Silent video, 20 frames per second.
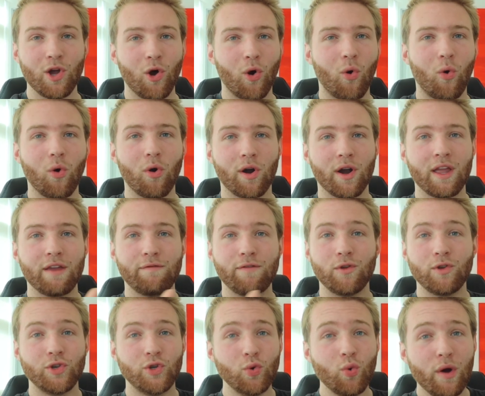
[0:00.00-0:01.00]
Or if
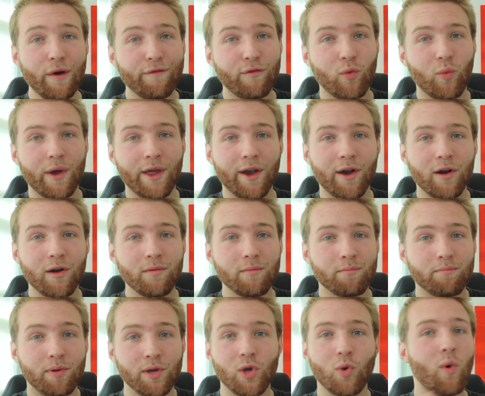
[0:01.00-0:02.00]
you do have a winner,
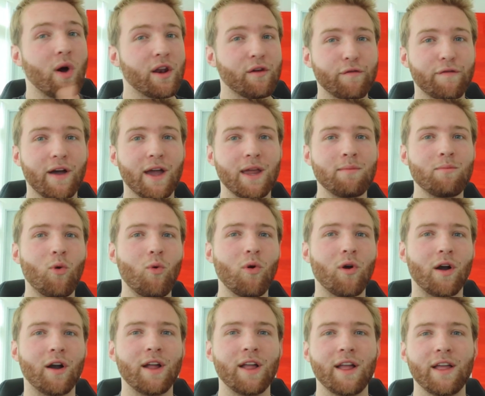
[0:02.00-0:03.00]
but you want to find
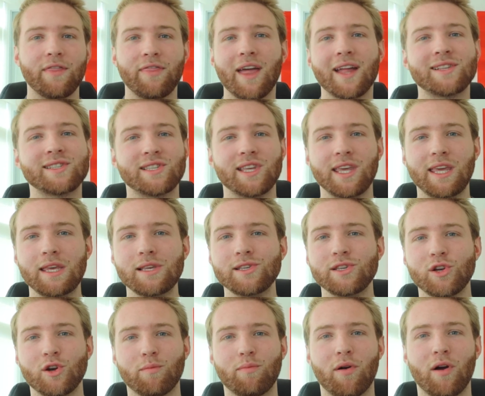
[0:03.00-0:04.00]
more, That's the
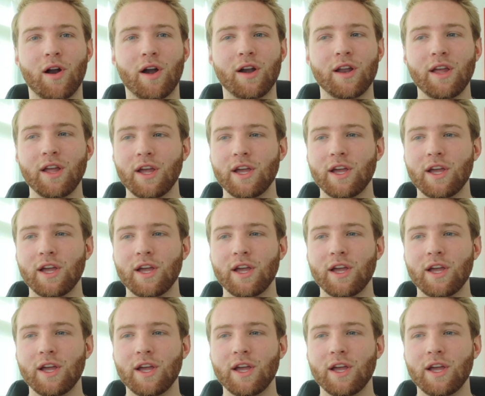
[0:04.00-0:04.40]
easier part.